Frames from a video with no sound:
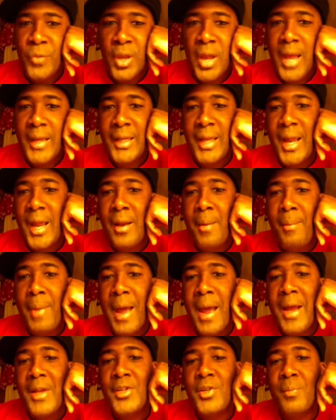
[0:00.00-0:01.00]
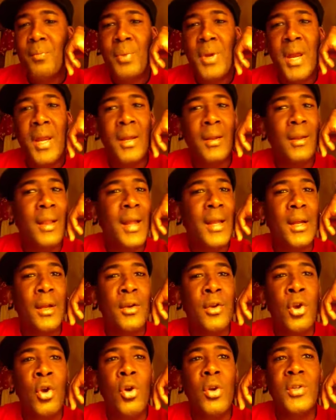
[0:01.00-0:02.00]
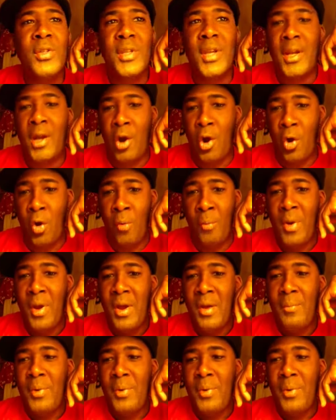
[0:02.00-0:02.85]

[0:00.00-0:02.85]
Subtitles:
I can't imagine being in like a nursing home,